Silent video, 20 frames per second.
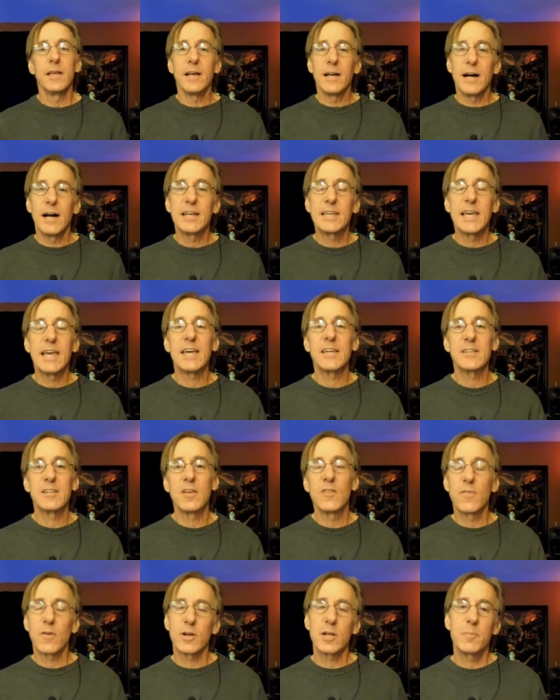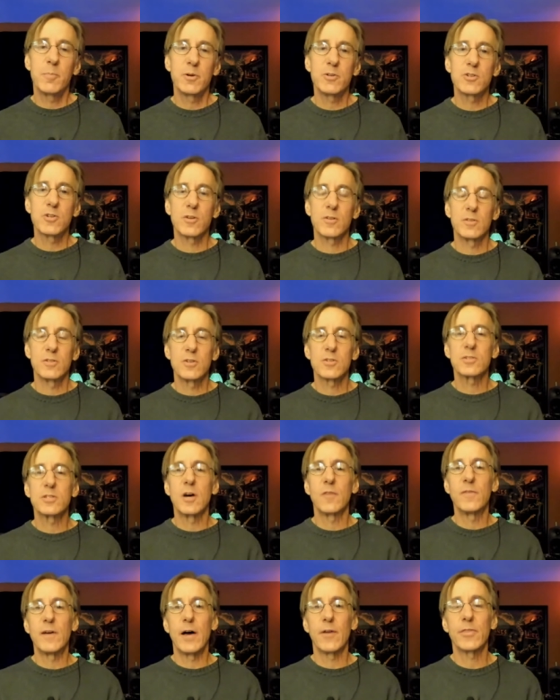again, you've already put your,
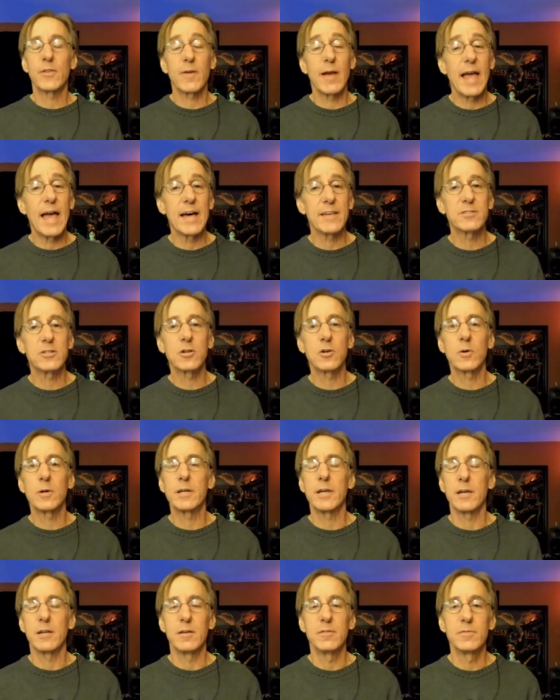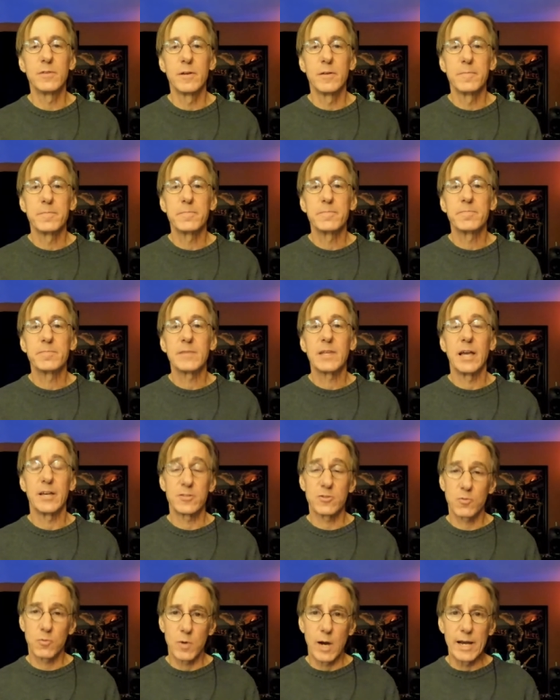yourself out there as a creative, as a
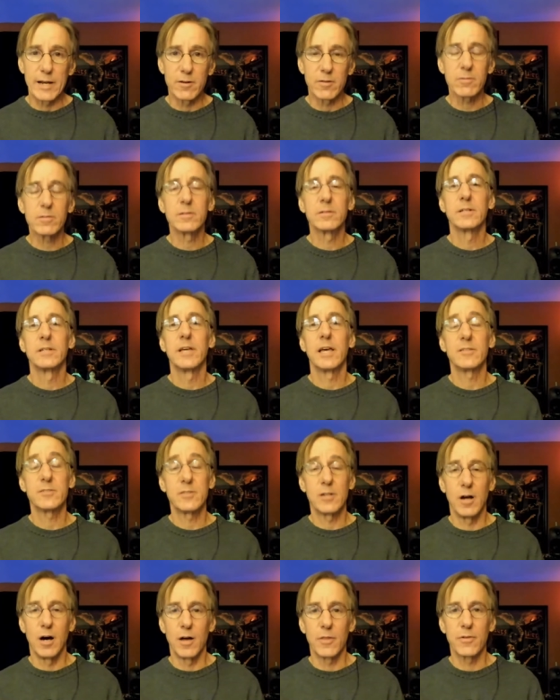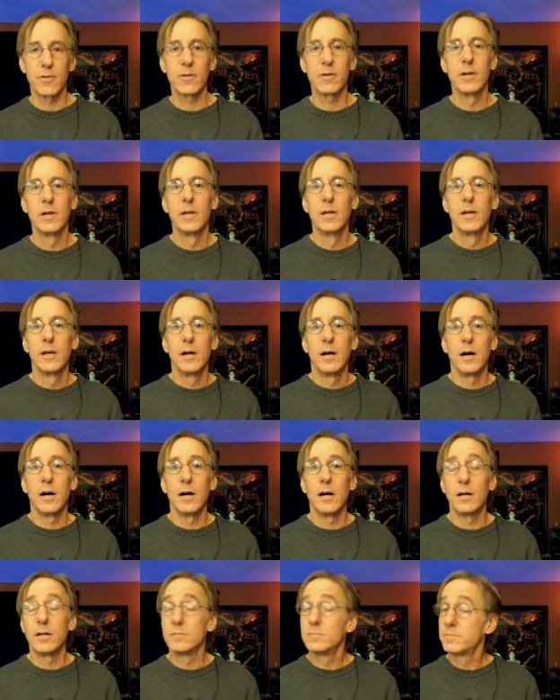writer, as an author.
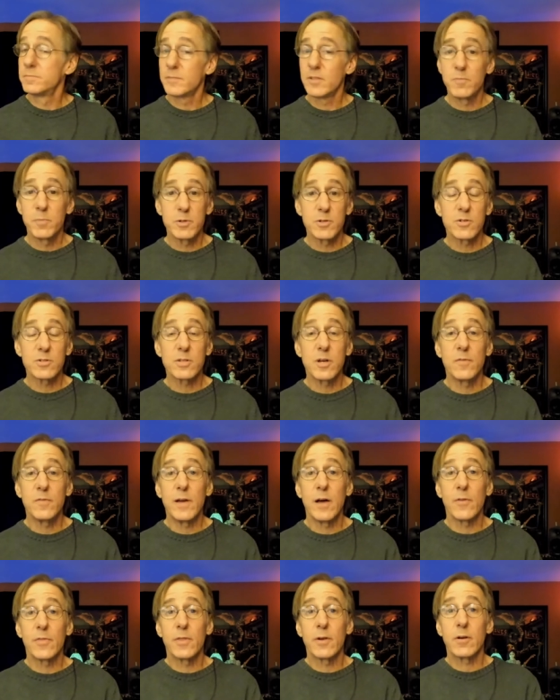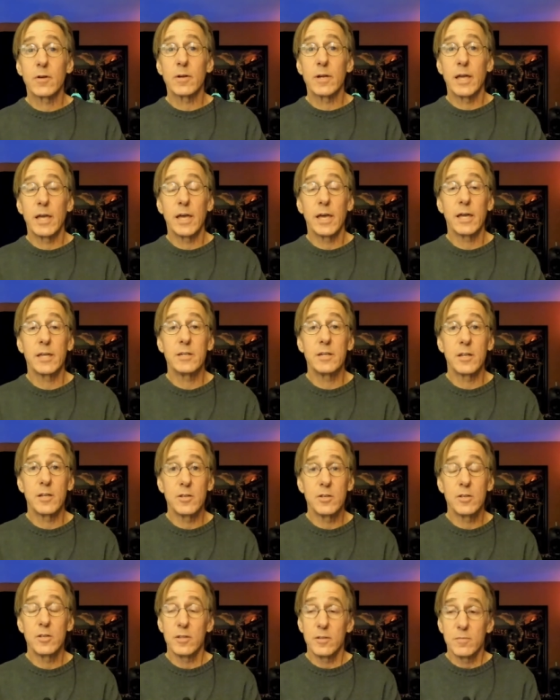Um, you put yourself out there, and
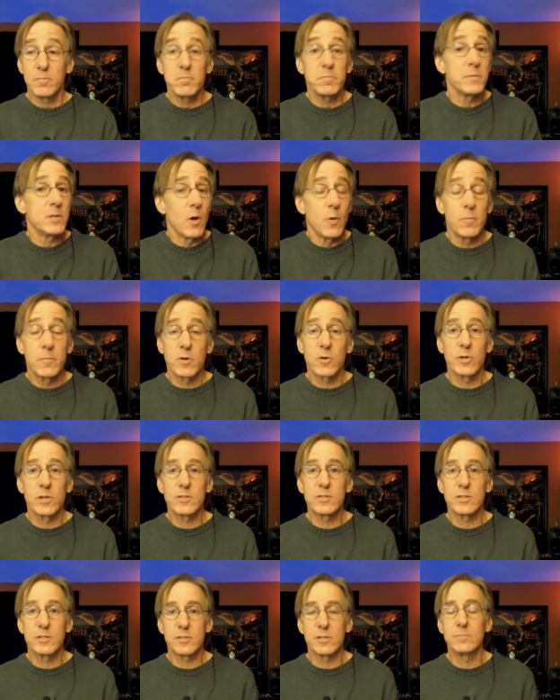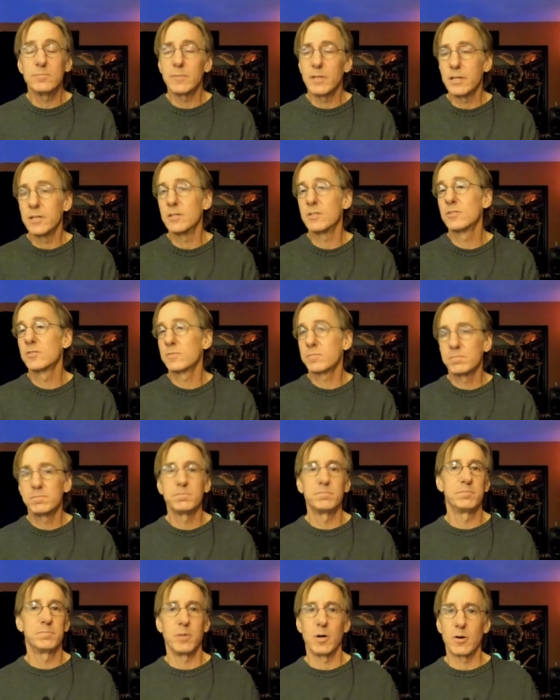you, you know, criticism is
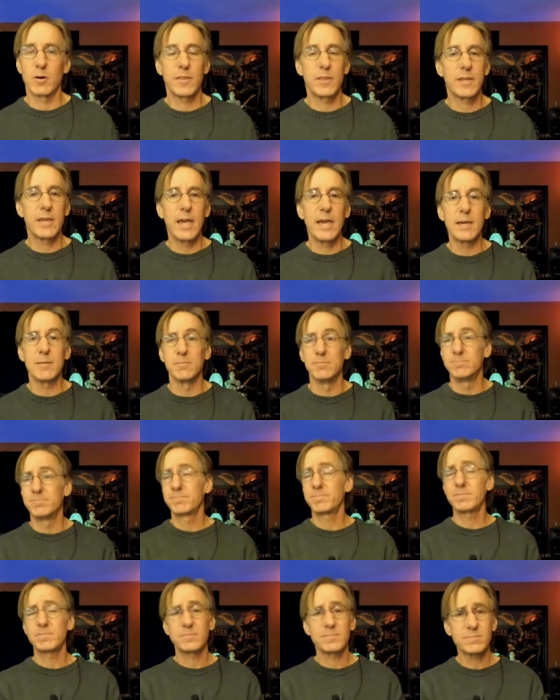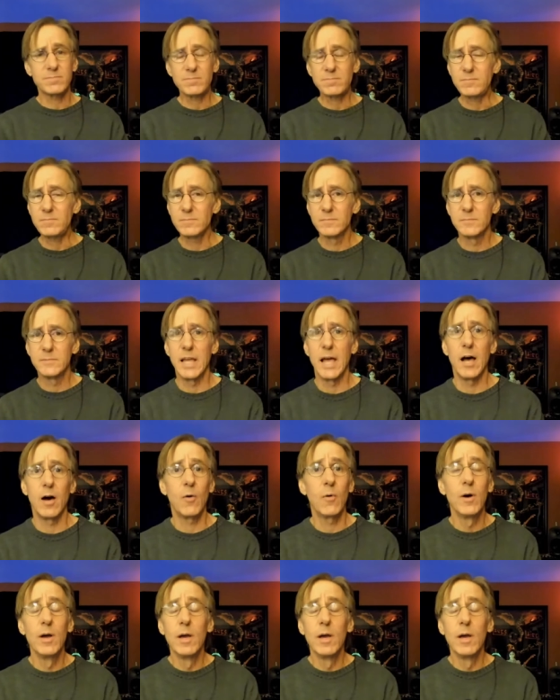part of the game. Now,